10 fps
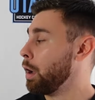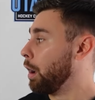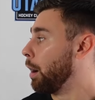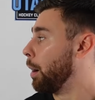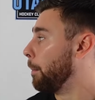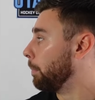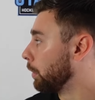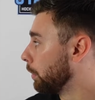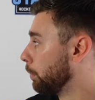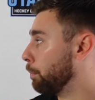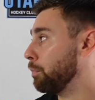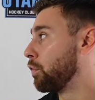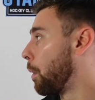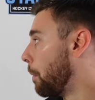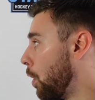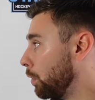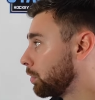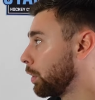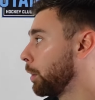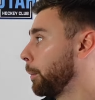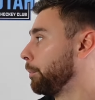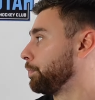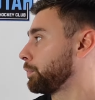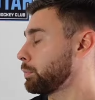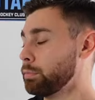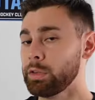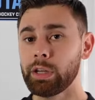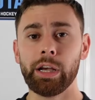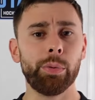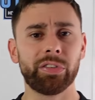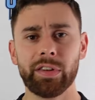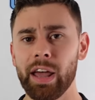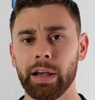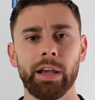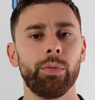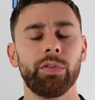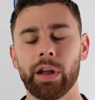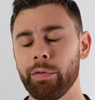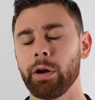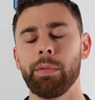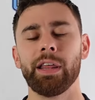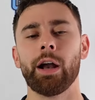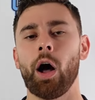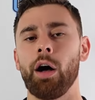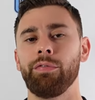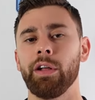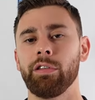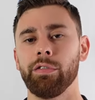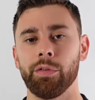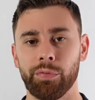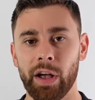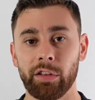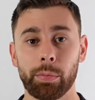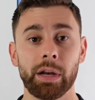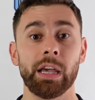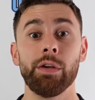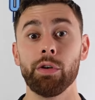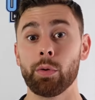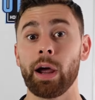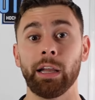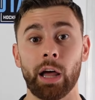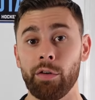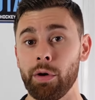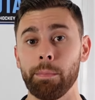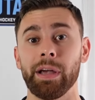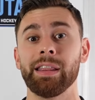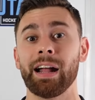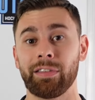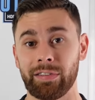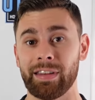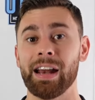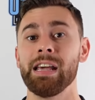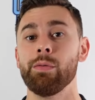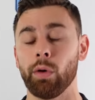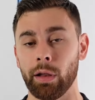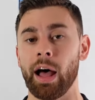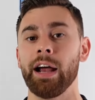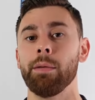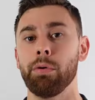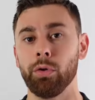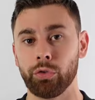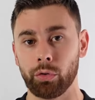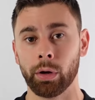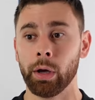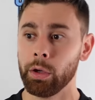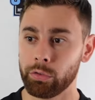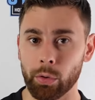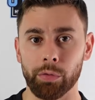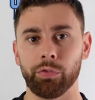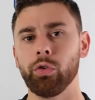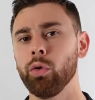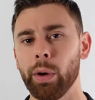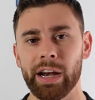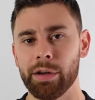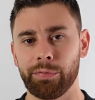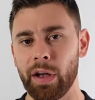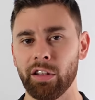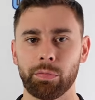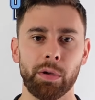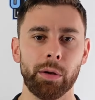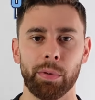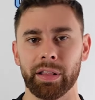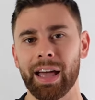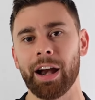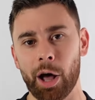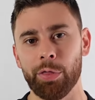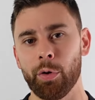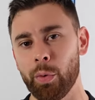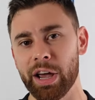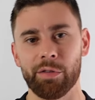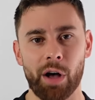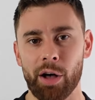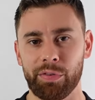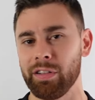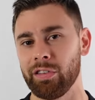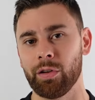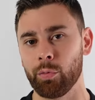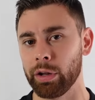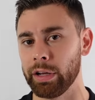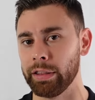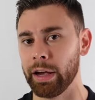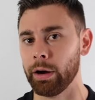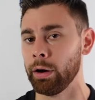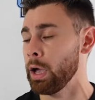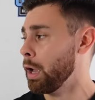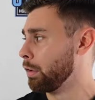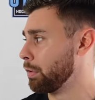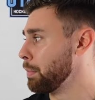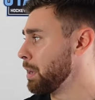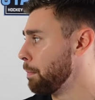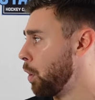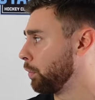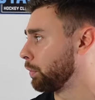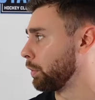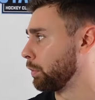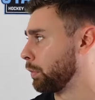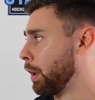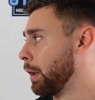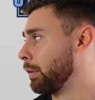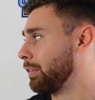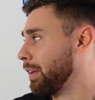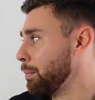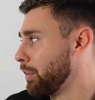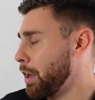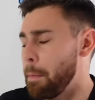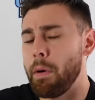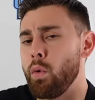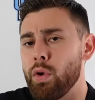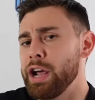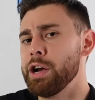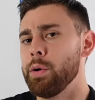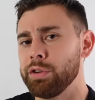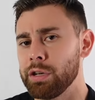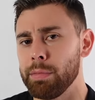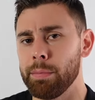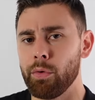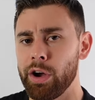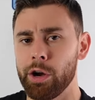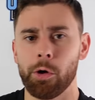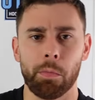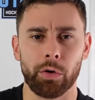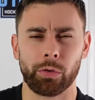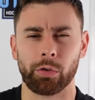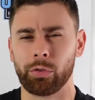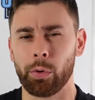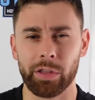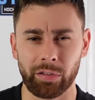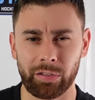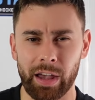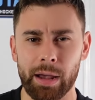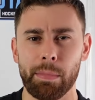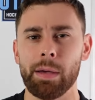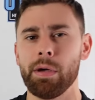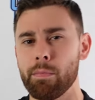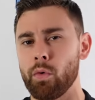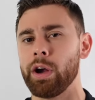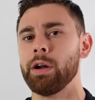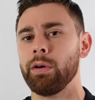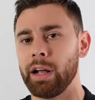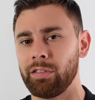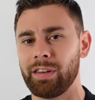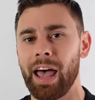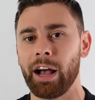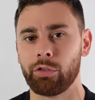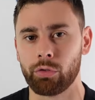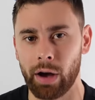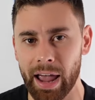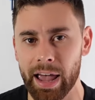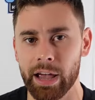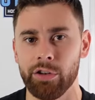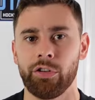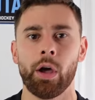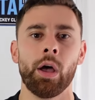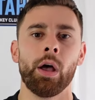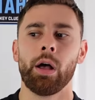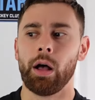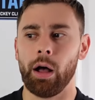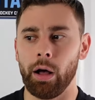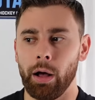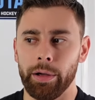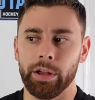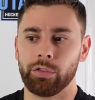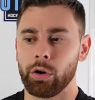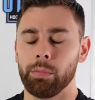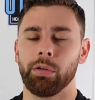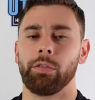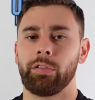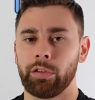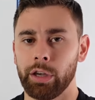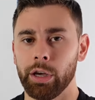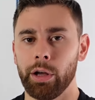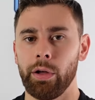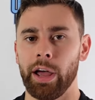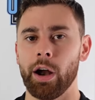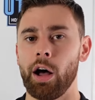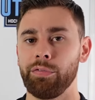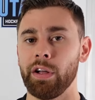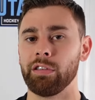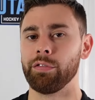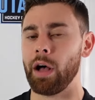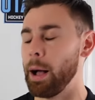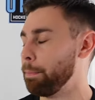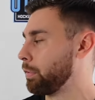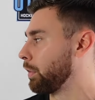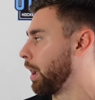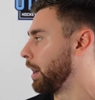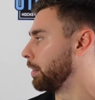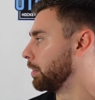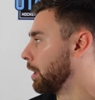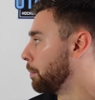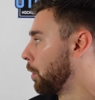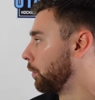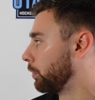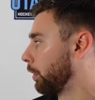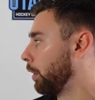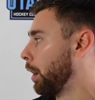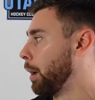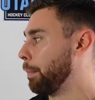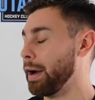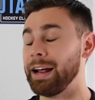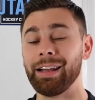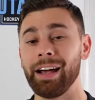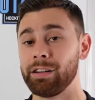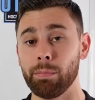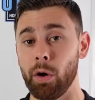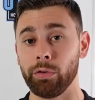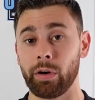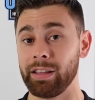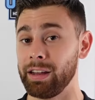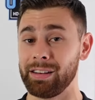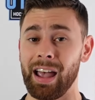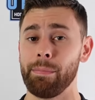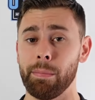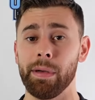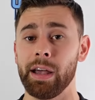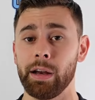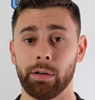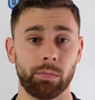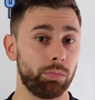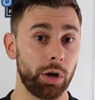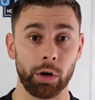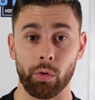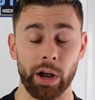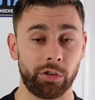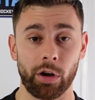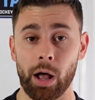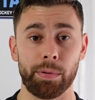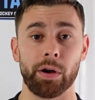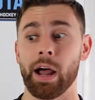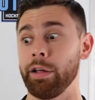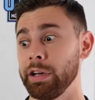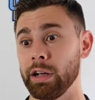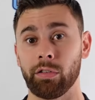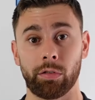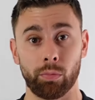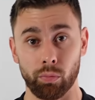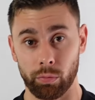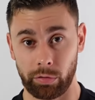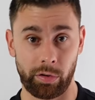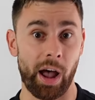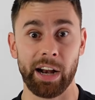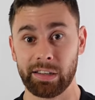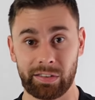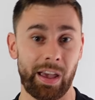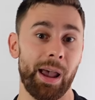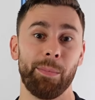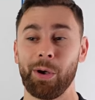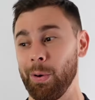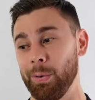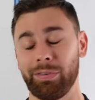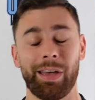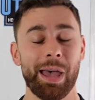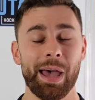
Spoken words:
For Moser, he was never going to be that offensive defenseman, even though I love him being that steady, reliable sort of two-way defenseman, but that other way of offense isn't really there. To me, Moser seems like Marino to me. Marino and Moser are sort of the same. Maybe Marino gets the extra edge in terms of skill and offensive upside than Moser, but I liked Moser. I think Tampa Bay did a great job here. Now they could sign Stamkos